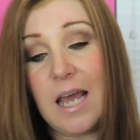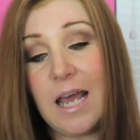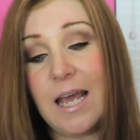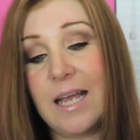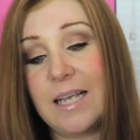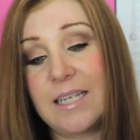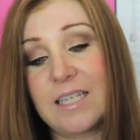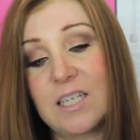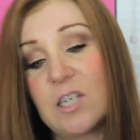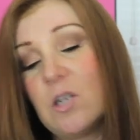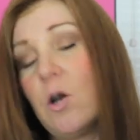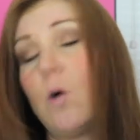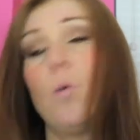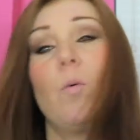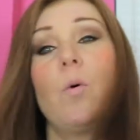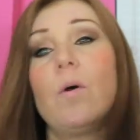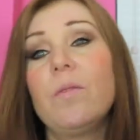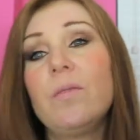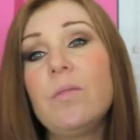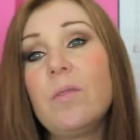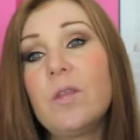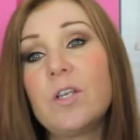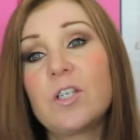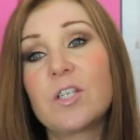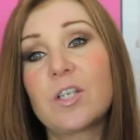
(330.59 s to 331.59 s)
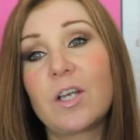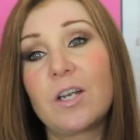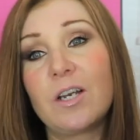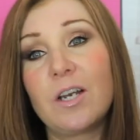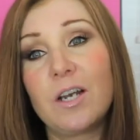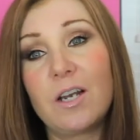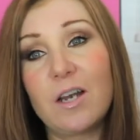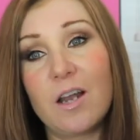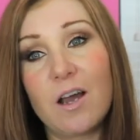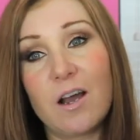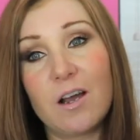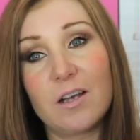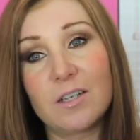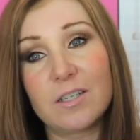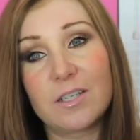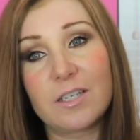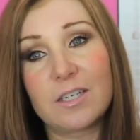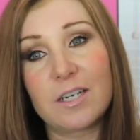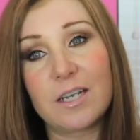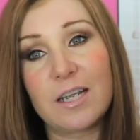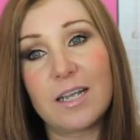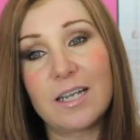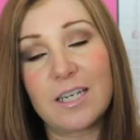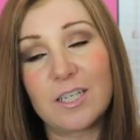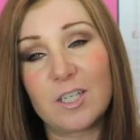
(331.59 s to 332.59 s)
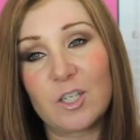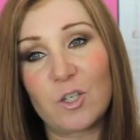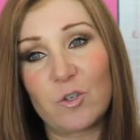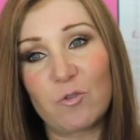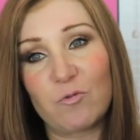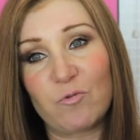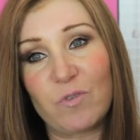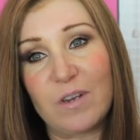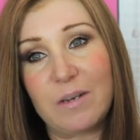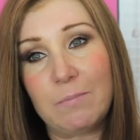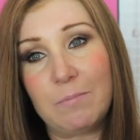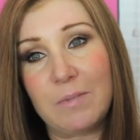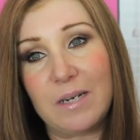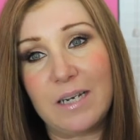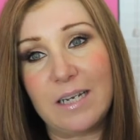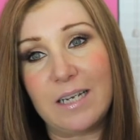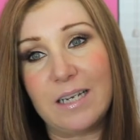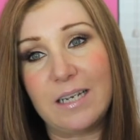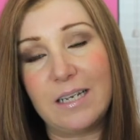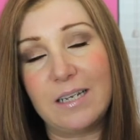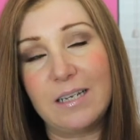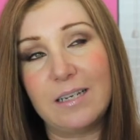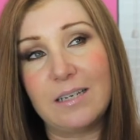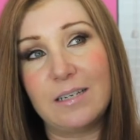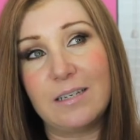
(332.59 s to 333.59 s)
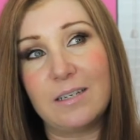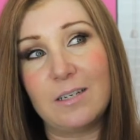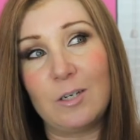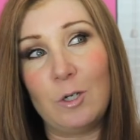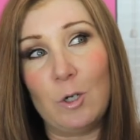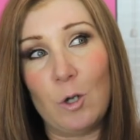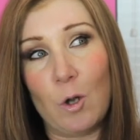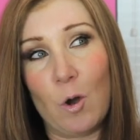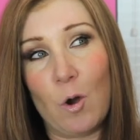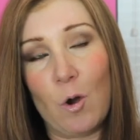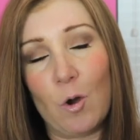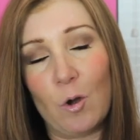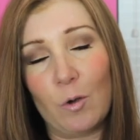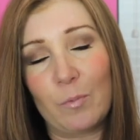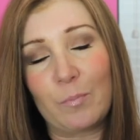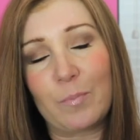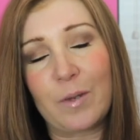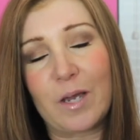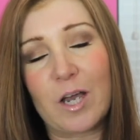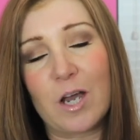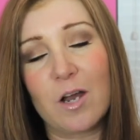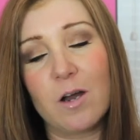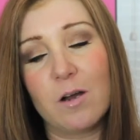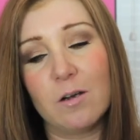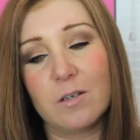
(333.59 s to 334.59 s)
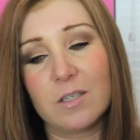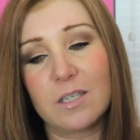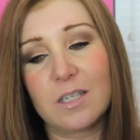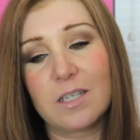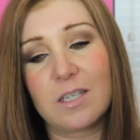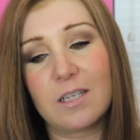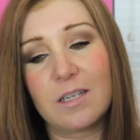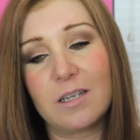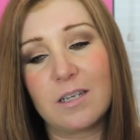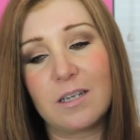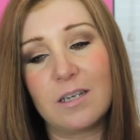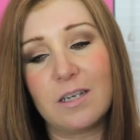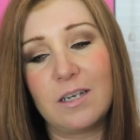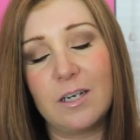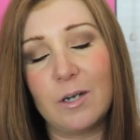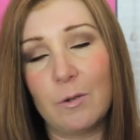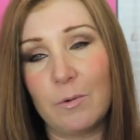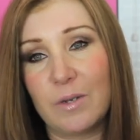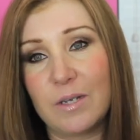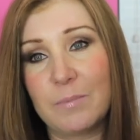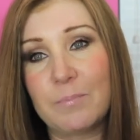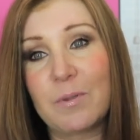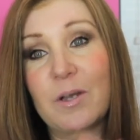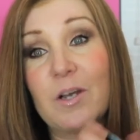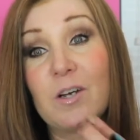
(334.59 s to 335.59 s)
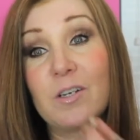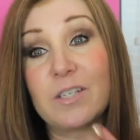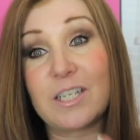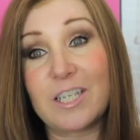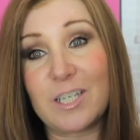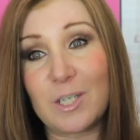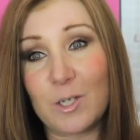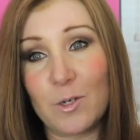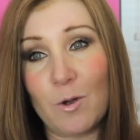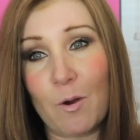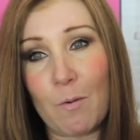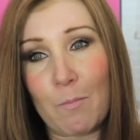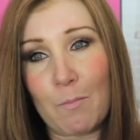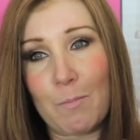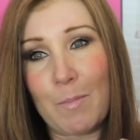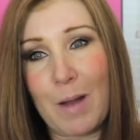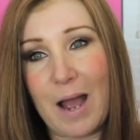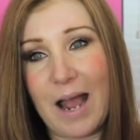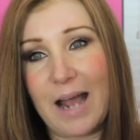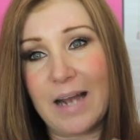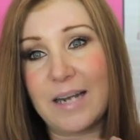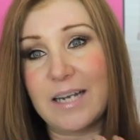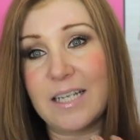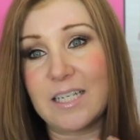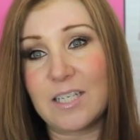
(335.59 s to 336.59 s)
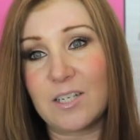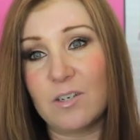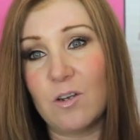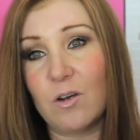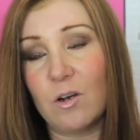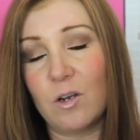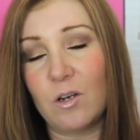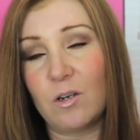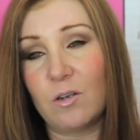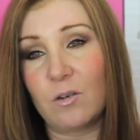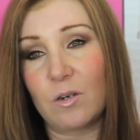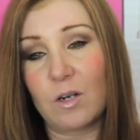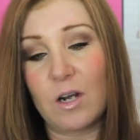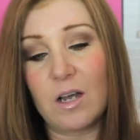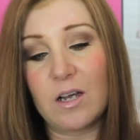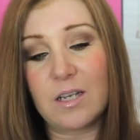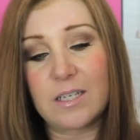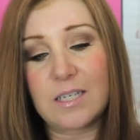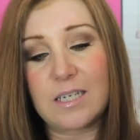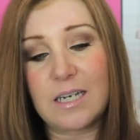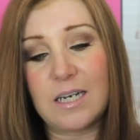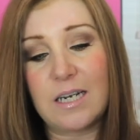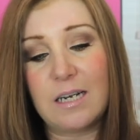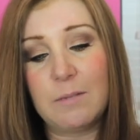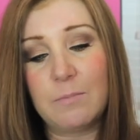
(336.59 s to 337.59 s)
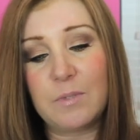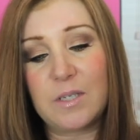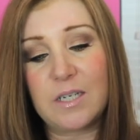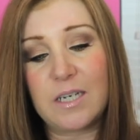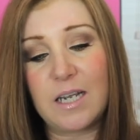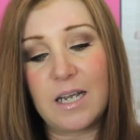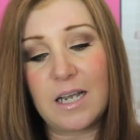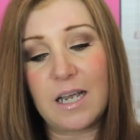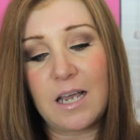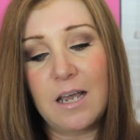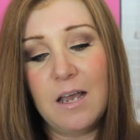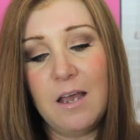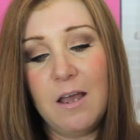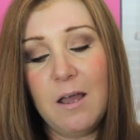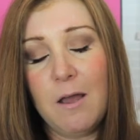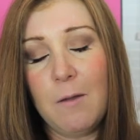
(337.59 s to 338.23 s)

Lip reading: It's not one that's going to last extremely long because, you know, because it's not matte and it's not a long lasting lipstick.